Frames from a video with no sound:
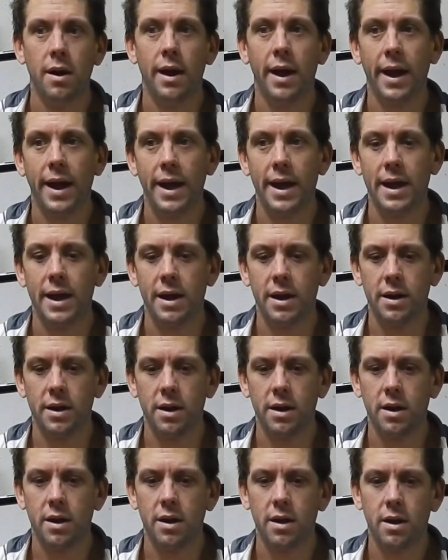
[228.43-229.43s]
and
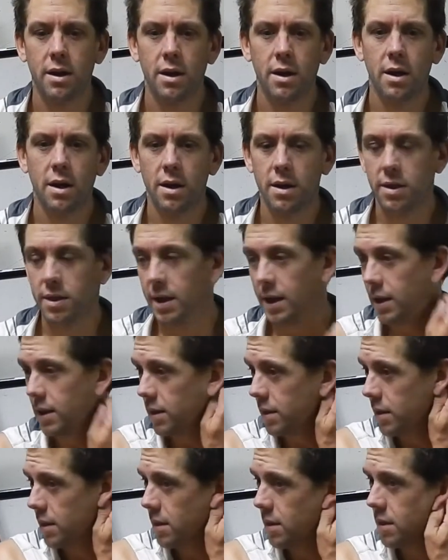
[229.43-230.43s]

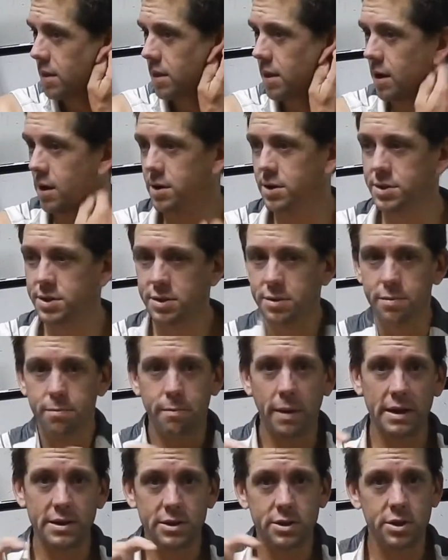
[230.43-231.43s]
then there's
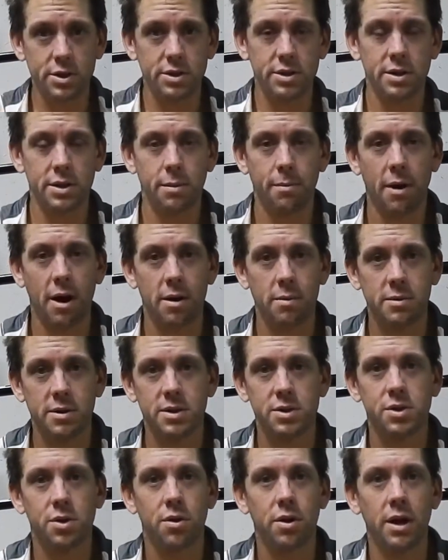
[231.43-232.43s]
messages at the bottom of the
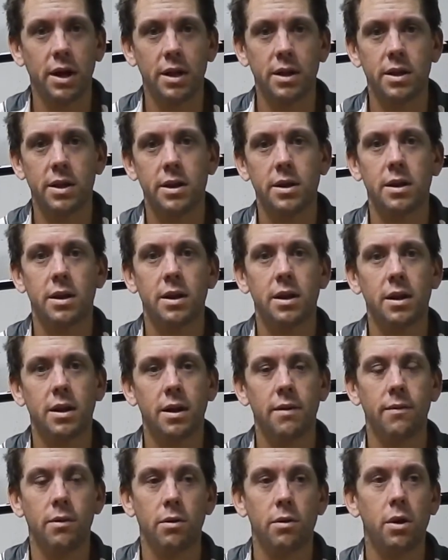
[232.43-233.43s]
screen that
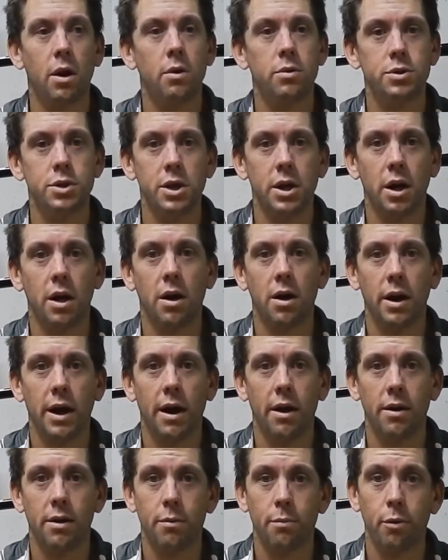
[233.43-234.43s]
give you coaching on
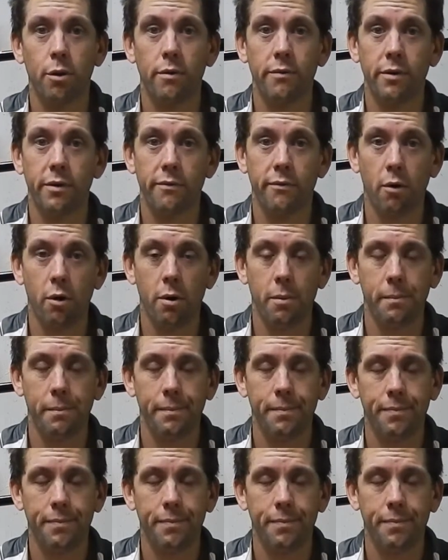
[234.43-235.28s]
how to improve your form.